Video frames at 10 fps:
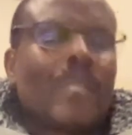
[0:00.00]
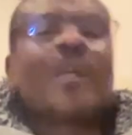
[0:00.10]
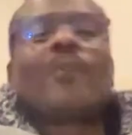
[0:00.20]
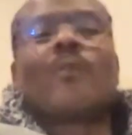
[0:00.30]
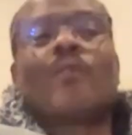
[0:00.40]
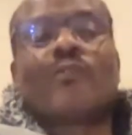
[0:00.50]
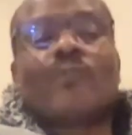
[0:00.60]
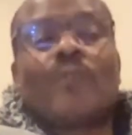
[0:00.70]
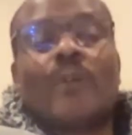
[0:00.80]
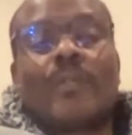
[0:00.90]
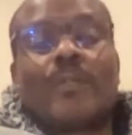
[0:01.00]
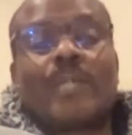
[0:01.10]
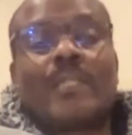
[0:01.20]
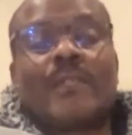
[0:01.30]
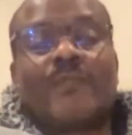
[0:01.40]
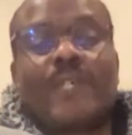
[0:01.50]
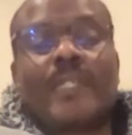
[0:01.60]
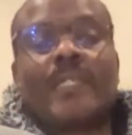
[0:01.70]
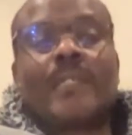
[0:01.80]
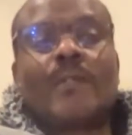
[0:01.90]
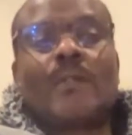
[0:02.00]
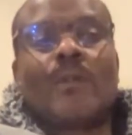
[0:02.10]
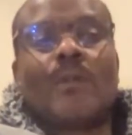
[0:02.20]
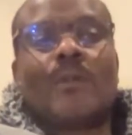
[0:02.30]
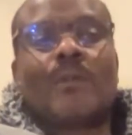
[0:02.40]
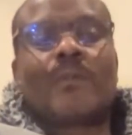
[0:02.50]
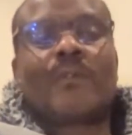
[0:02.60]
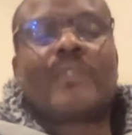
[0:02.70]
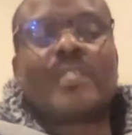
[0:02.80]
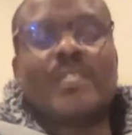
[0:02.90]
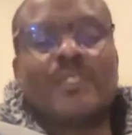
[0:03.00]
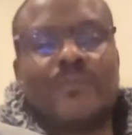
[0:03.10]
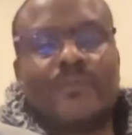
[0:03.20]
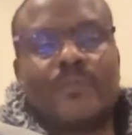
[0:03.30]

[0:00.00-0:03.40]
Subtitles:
And also God was the father-in-law of Eve.